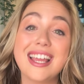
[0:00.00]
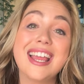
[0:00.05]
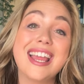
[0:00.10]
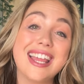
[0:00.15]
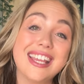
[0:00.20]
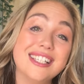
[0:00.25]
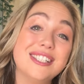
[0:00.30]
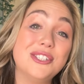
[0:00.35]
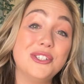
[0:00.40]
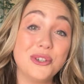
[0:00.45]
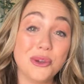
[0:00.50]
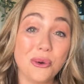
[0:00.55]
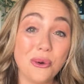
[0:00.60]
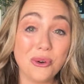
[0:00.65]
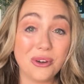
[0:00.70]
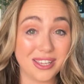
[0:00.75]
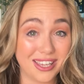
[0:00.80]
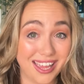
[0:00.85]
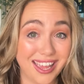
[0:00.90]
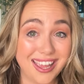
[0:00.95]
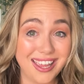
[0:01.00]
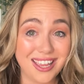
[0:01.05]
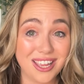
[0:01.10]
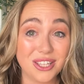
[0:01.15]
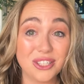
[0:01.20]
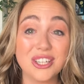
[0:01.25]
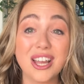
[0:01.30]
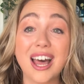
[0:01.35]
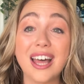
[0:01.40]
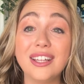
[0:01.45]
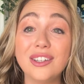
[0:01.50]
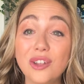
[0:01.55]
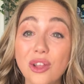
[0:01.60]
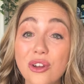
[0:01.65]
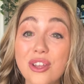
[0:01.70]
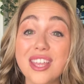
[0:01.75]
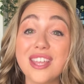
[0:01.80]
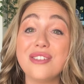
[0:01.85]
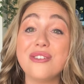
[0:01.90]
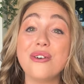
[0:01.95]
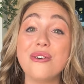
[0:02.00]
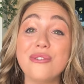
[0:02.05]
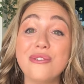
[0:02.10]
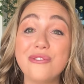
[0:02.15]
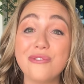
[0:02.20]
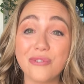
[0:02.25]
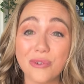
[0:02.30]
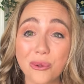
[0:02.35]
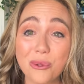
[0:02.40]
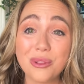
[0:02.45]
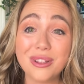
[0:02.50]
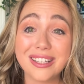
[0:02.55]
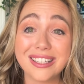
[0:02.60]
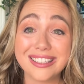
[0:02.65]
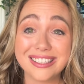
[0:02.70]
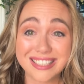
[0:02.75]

is your key to unlocking your full